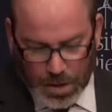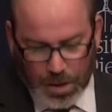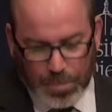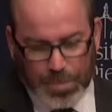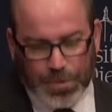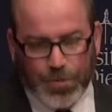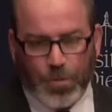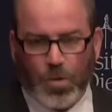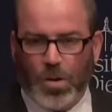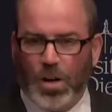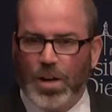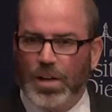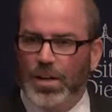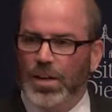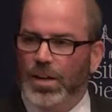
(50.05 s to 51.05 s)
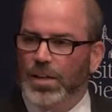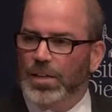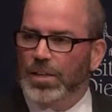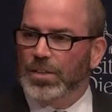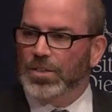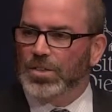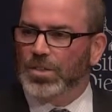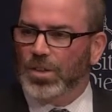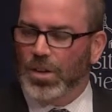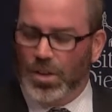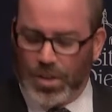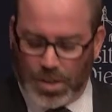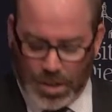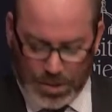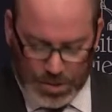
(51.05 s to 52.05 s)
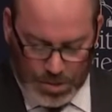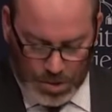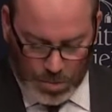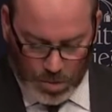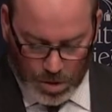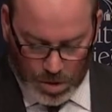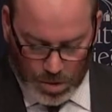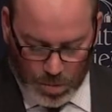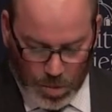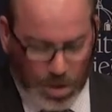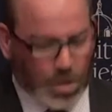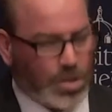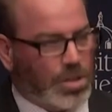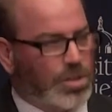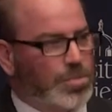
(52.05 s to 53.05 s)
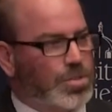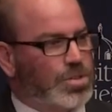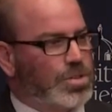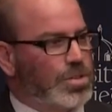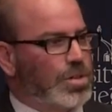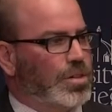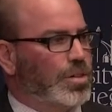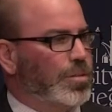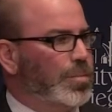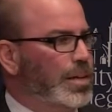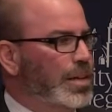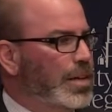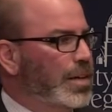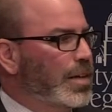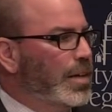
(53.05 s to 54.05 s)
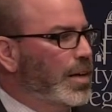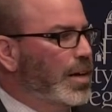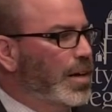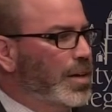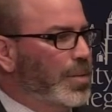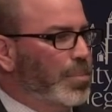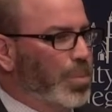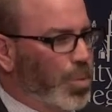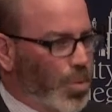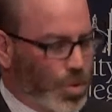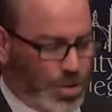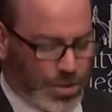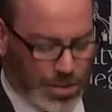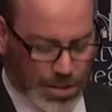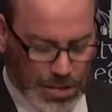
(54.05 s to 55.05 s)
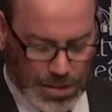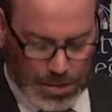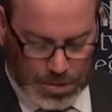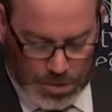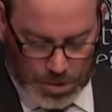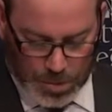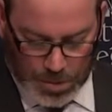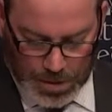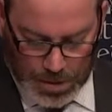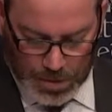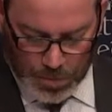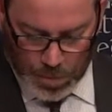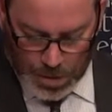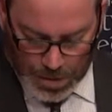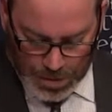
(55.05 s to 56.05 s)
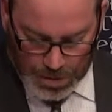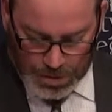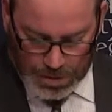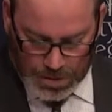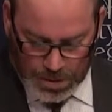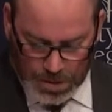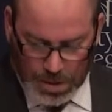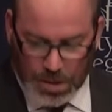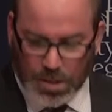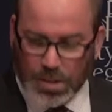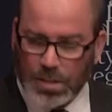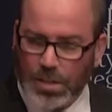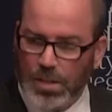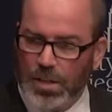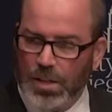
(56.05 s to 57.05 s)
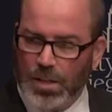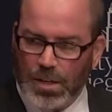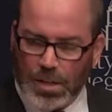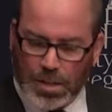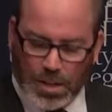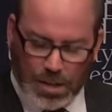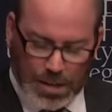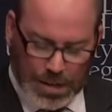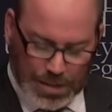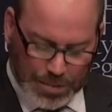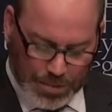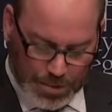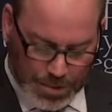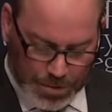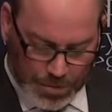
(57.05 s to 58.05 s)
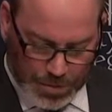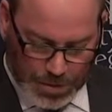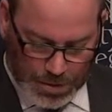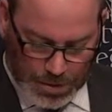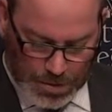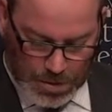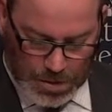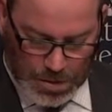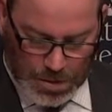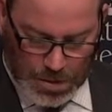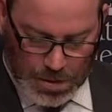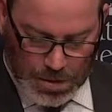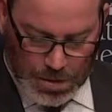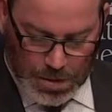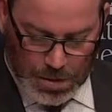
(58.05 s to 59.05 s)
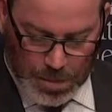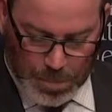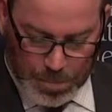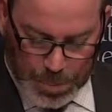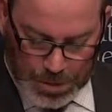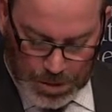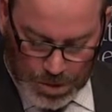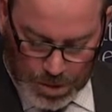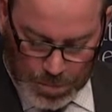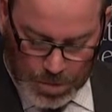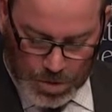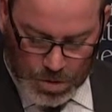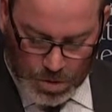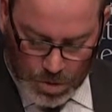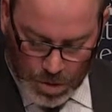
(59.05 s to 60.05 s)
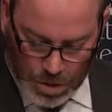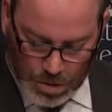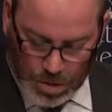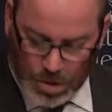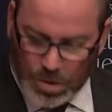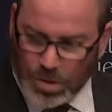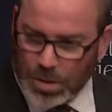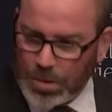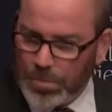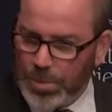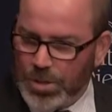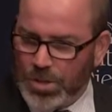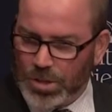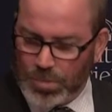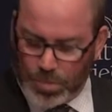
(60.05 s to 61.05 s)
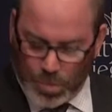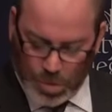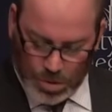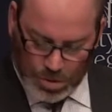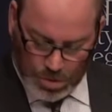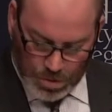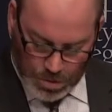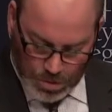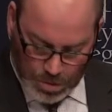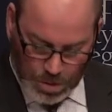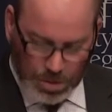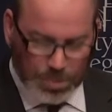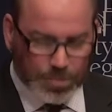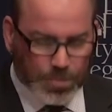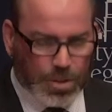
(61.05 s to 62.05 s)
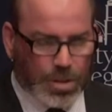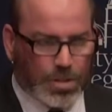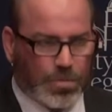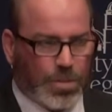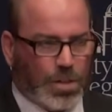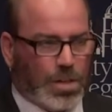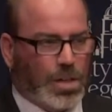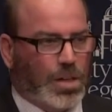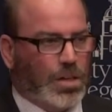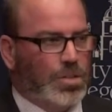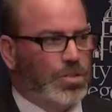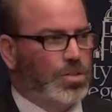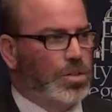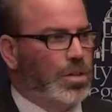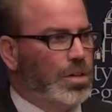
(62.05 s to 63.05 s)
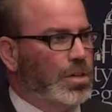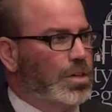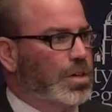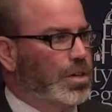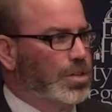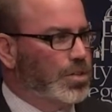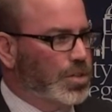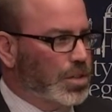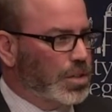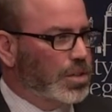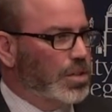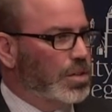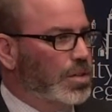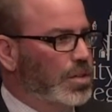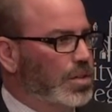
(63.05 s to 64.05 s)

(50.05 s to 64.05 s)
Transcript: Before I get started, I did want to welcome some important guests we have with us today at the event. Bishop Soro and Bishop Warda of the Chaldean